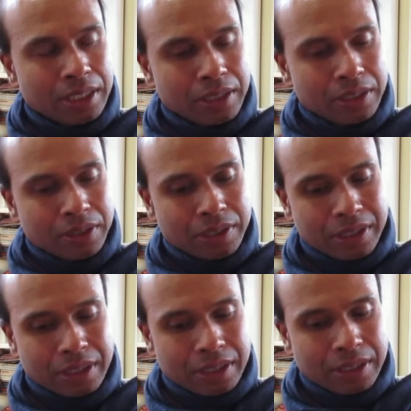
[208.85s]
You know,
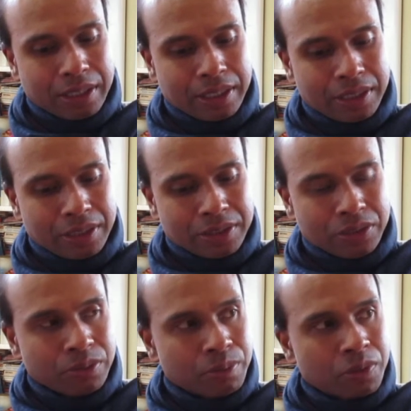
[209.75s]
and and they, so
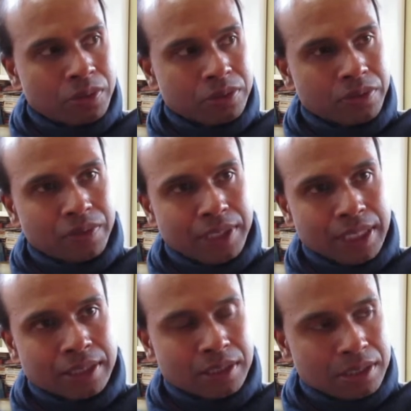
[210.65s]
you're more sort of
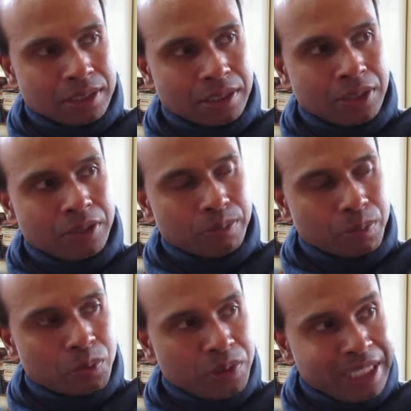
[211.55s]
addicted,
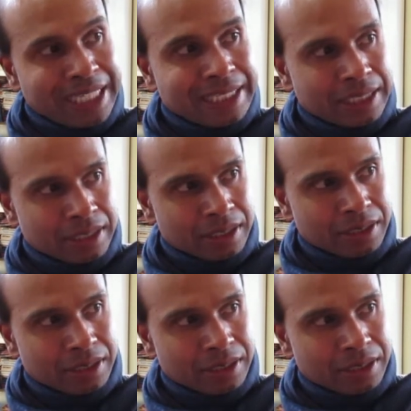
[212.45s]
more needing,